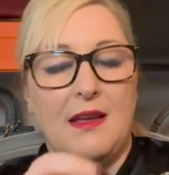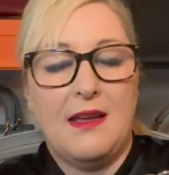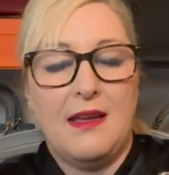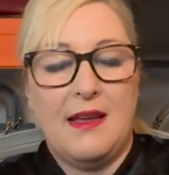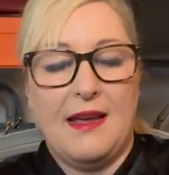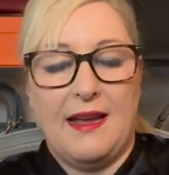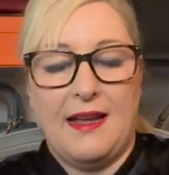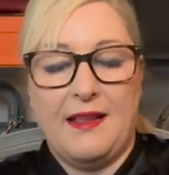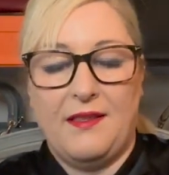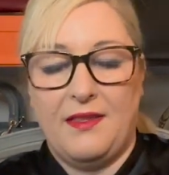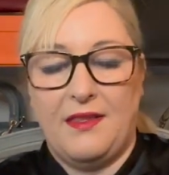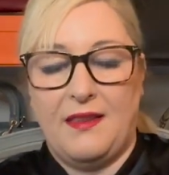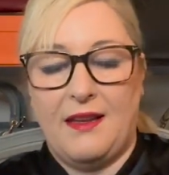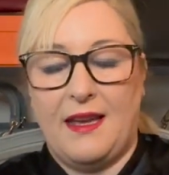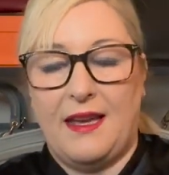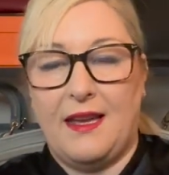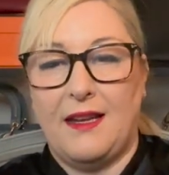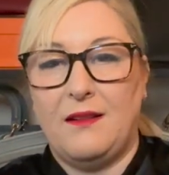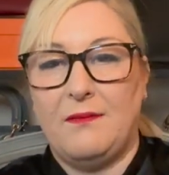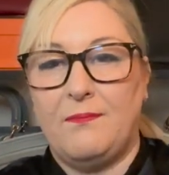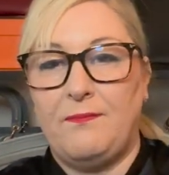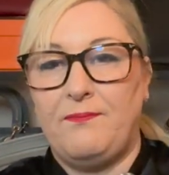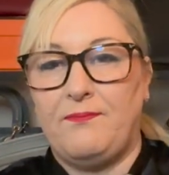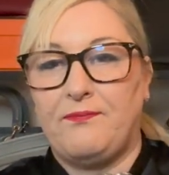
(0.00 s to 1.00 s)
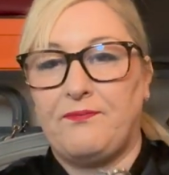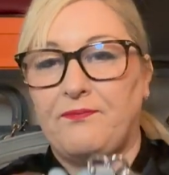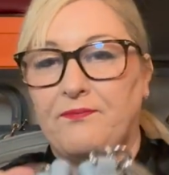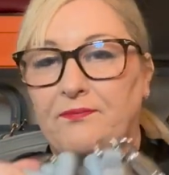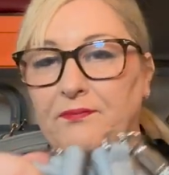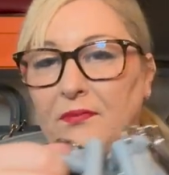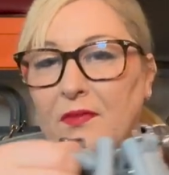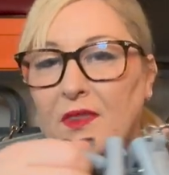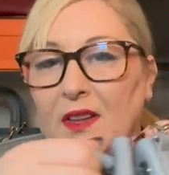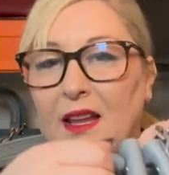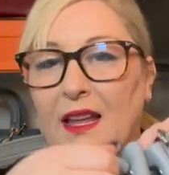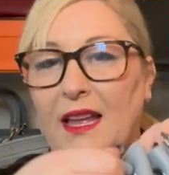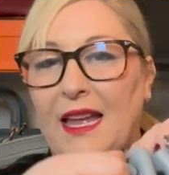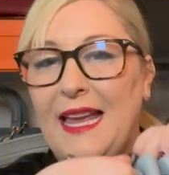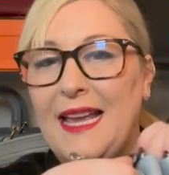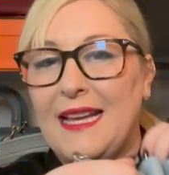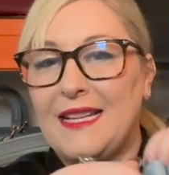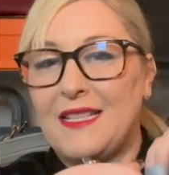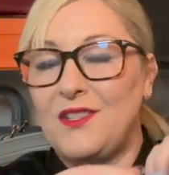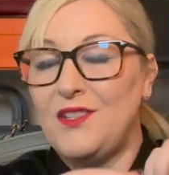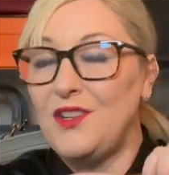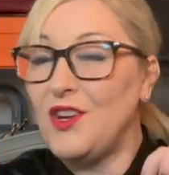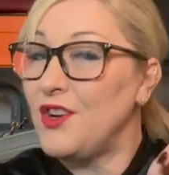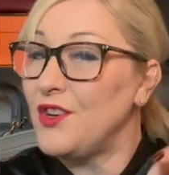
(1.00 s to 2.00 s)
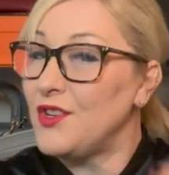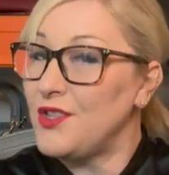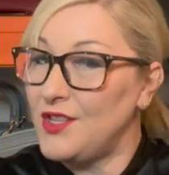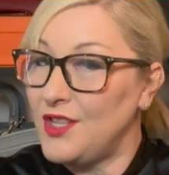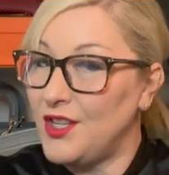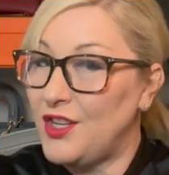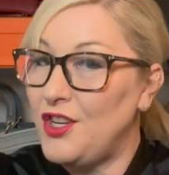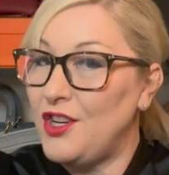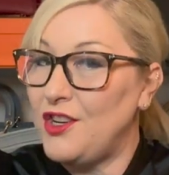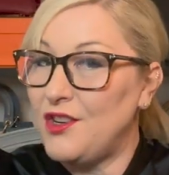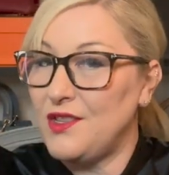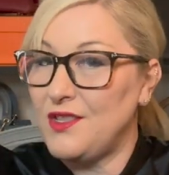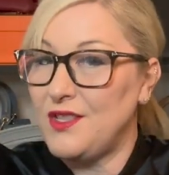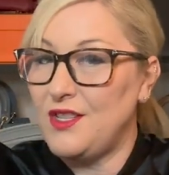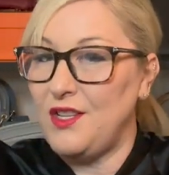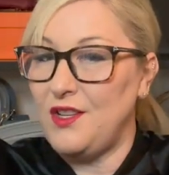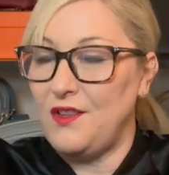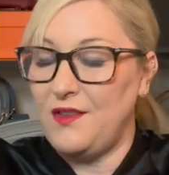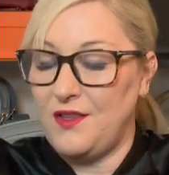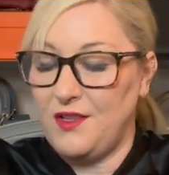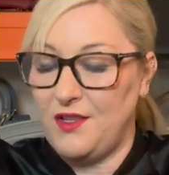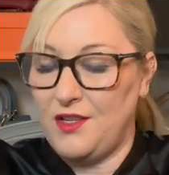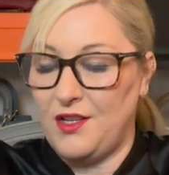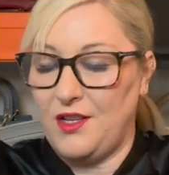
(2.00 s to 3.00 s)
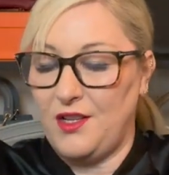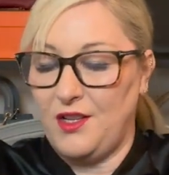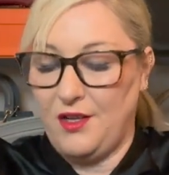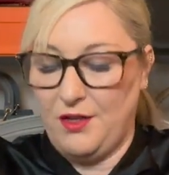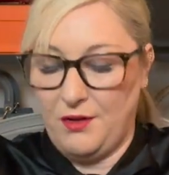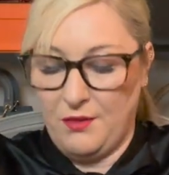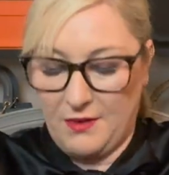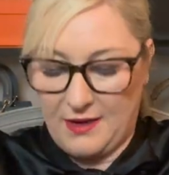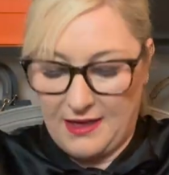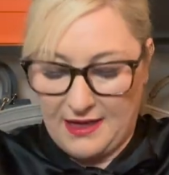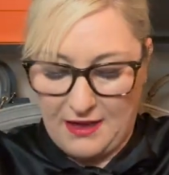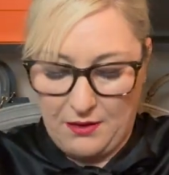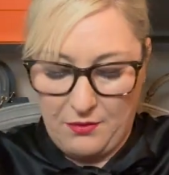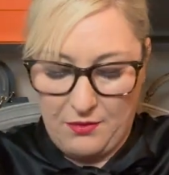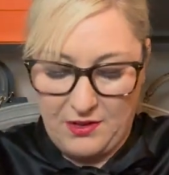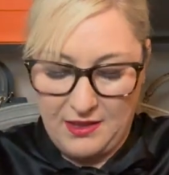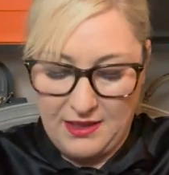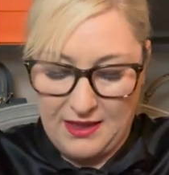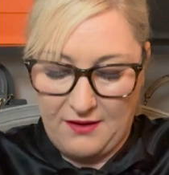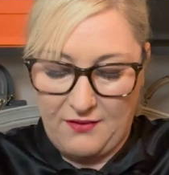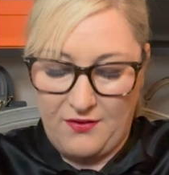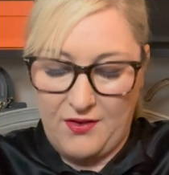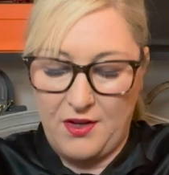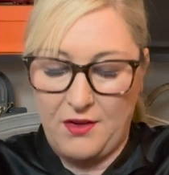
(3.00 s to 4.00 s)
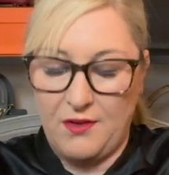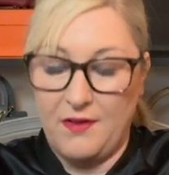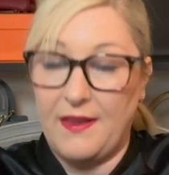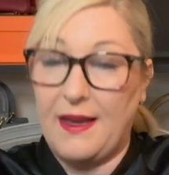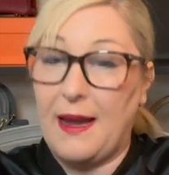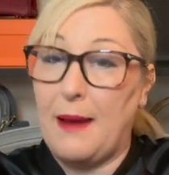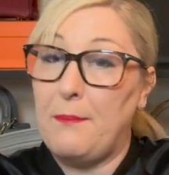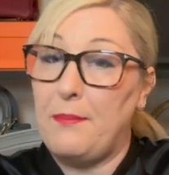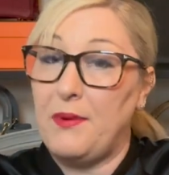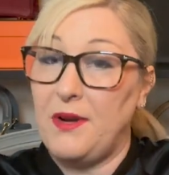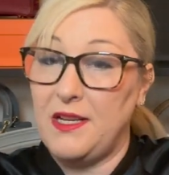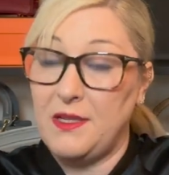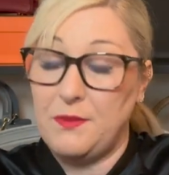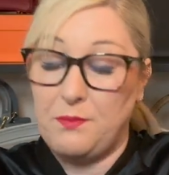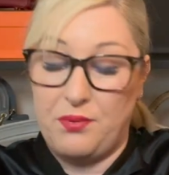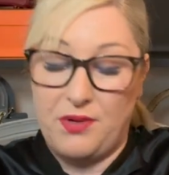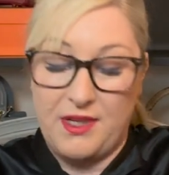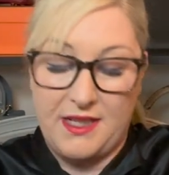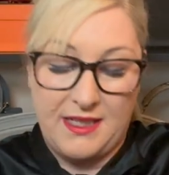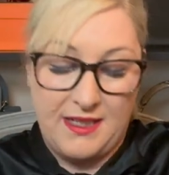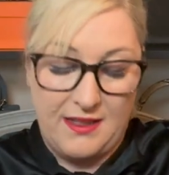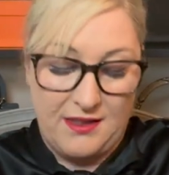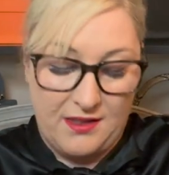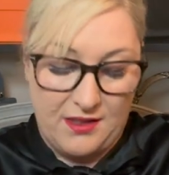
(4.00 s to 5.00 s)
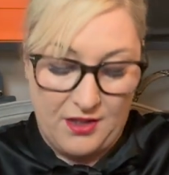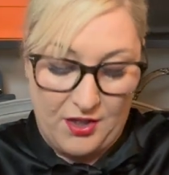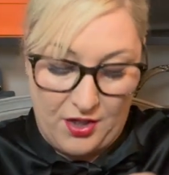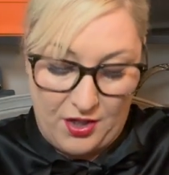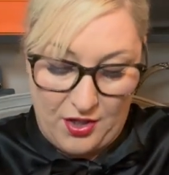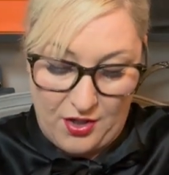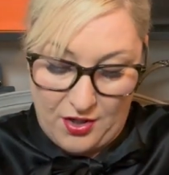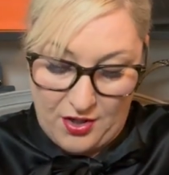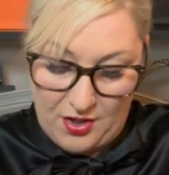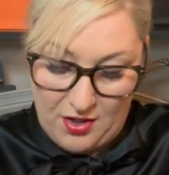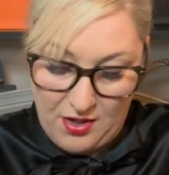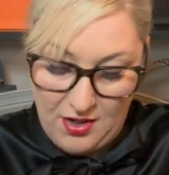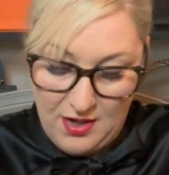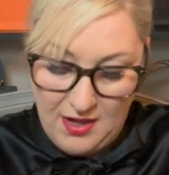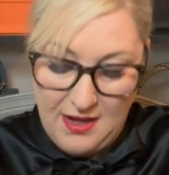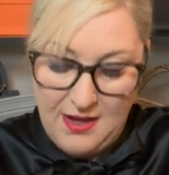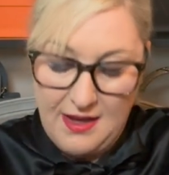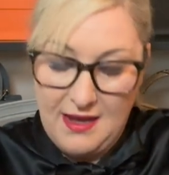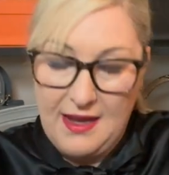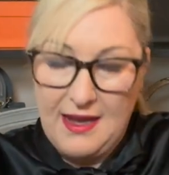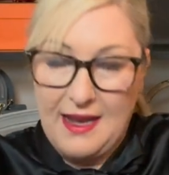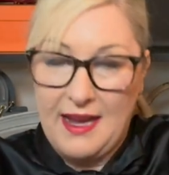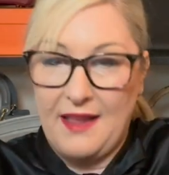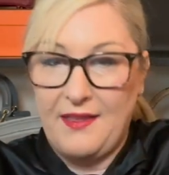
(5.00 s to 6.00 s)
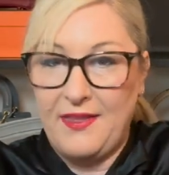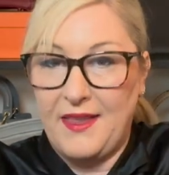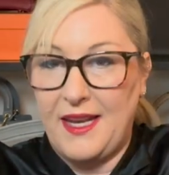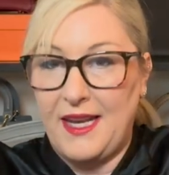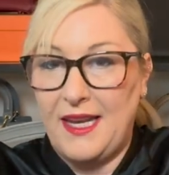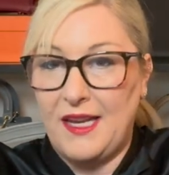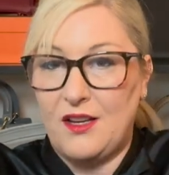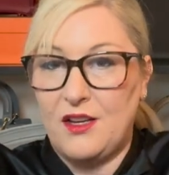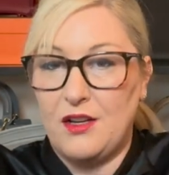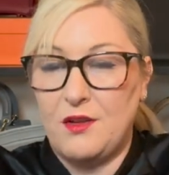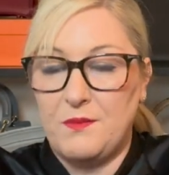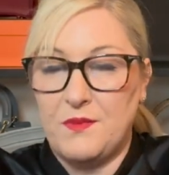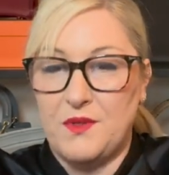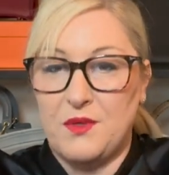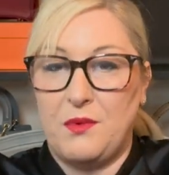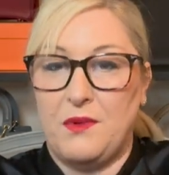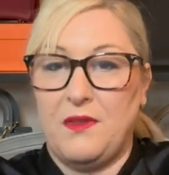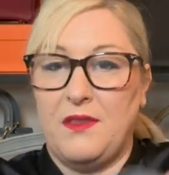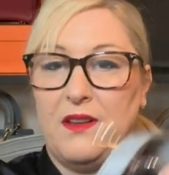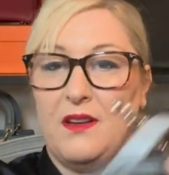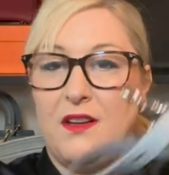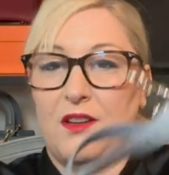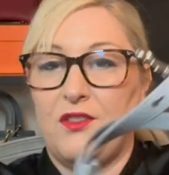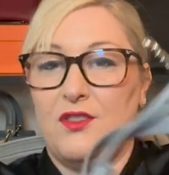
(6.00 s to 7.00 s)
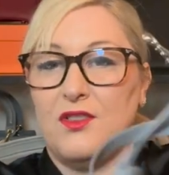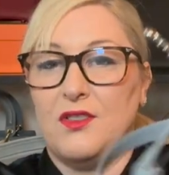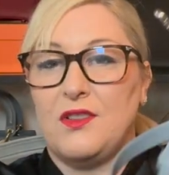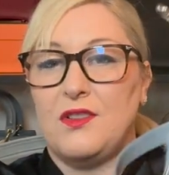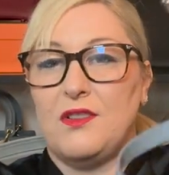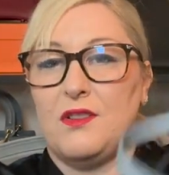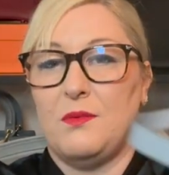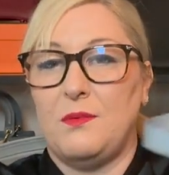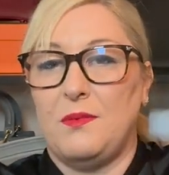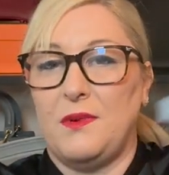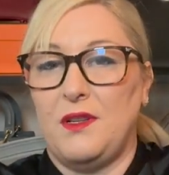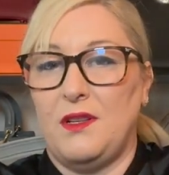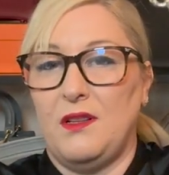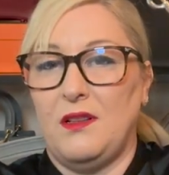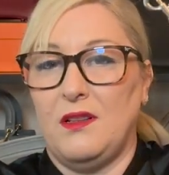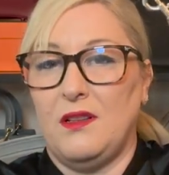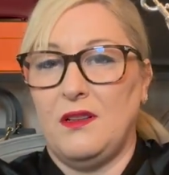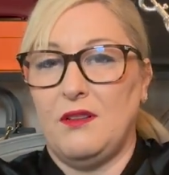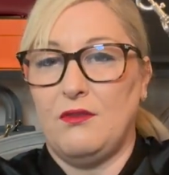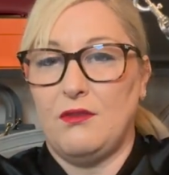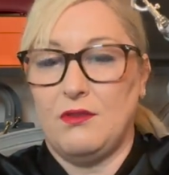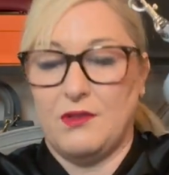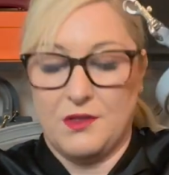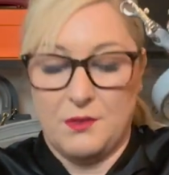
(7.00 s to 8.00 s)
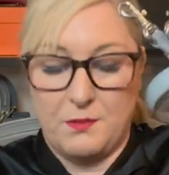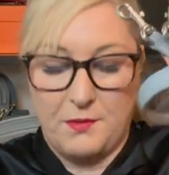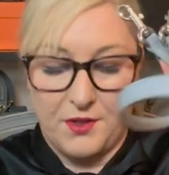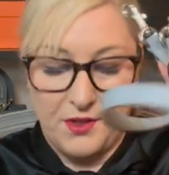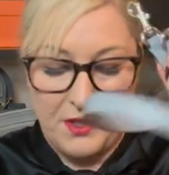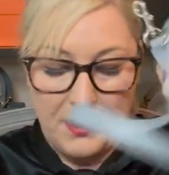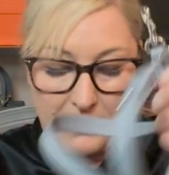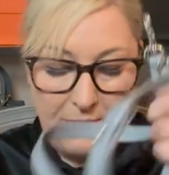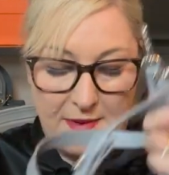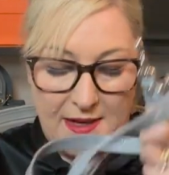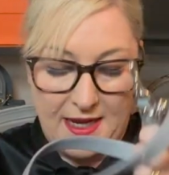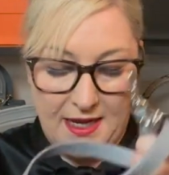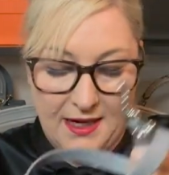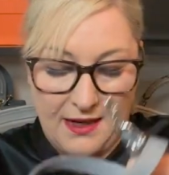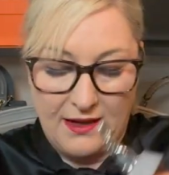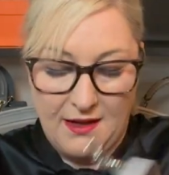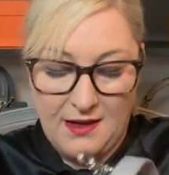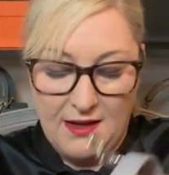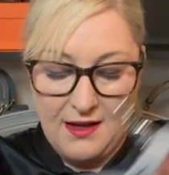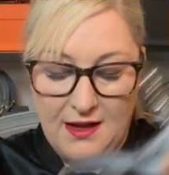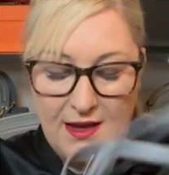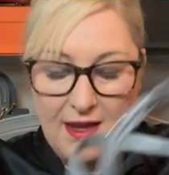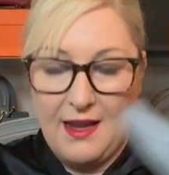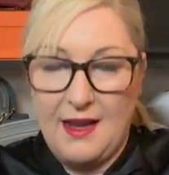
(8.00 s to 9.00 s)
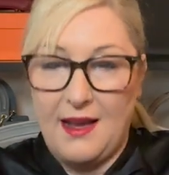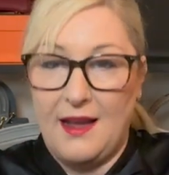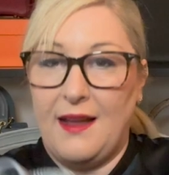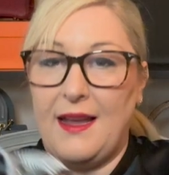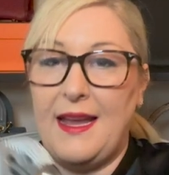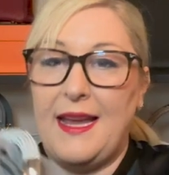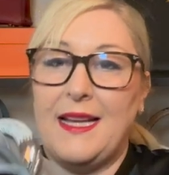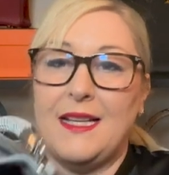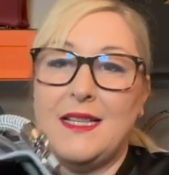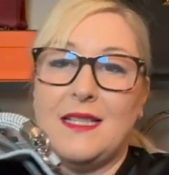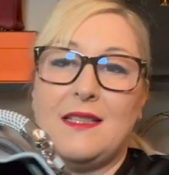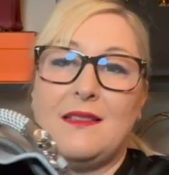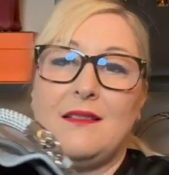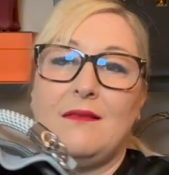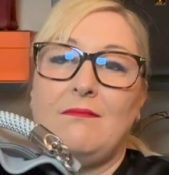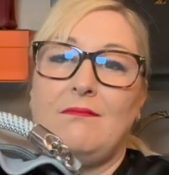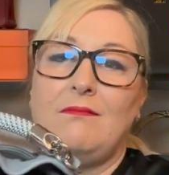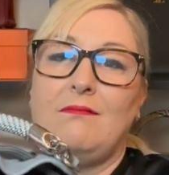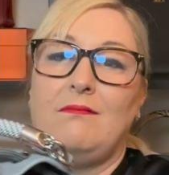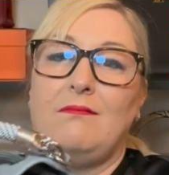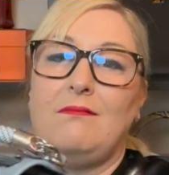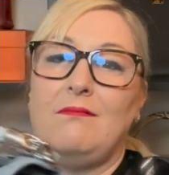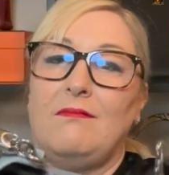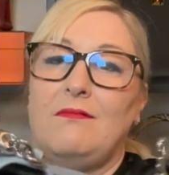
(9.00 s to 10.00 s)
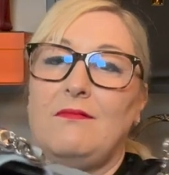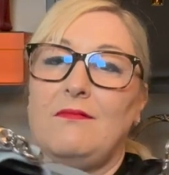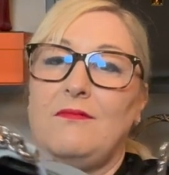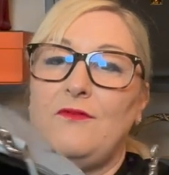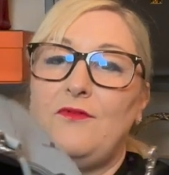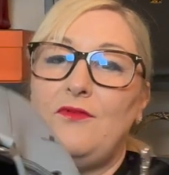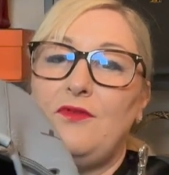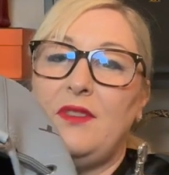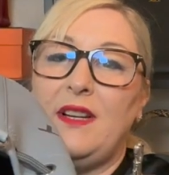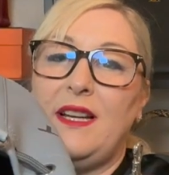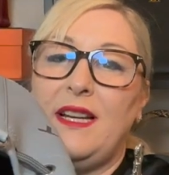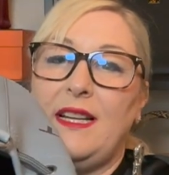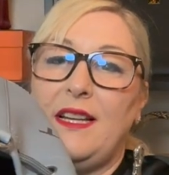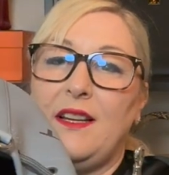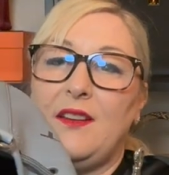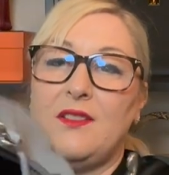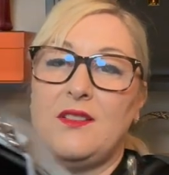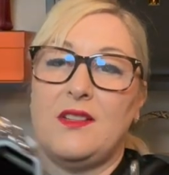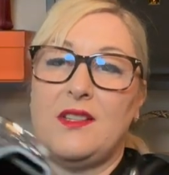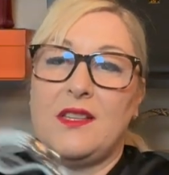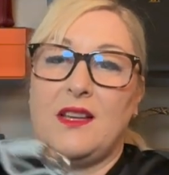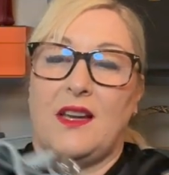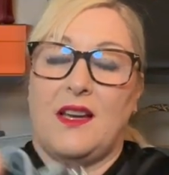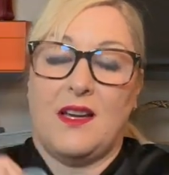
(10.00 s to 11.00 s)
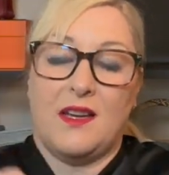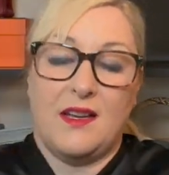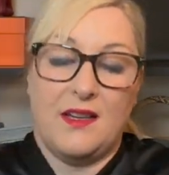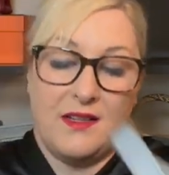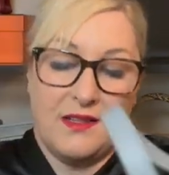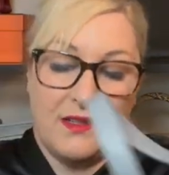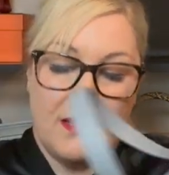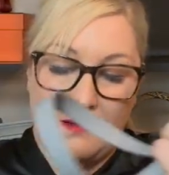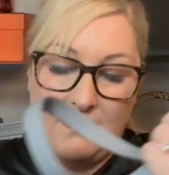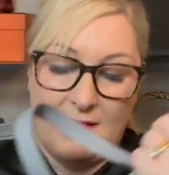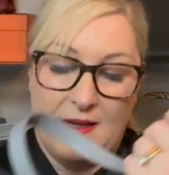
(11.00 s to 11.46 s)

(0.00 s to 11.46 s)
And then it's not as secure as the other two, I will give you that, but it's pretty secure. And then it comes with an adjustable crossbody bag. It's really good size.